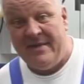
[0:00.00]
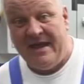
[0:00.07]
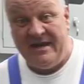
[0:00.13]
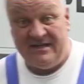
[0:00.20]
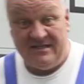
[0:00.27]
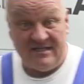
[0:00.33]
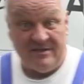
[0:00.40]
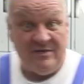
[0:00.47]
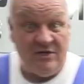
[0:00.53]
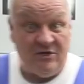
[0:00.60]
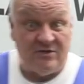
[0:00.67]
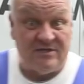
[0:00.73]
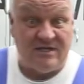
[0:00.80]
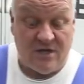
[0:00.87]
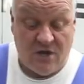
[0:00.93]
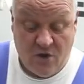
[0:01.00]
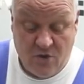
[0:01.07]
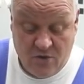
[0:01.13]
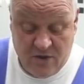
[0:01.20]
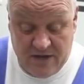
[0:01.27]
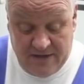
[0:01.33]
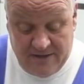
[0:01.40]
made some years
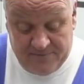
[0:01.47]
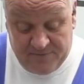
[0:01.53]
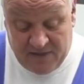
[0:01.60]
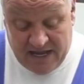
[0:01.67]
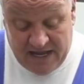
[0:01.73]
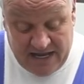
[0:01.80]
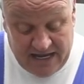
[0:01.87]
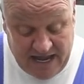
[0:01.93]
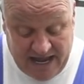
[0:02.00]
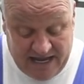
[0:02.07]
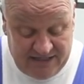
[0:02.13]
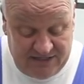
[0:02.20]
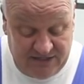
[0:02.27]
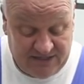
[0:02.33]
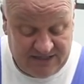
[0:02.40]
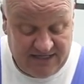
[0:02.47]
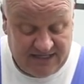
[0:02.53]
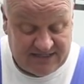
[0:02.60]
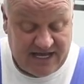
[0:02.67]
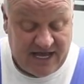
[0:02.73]
ago, and as you can see it's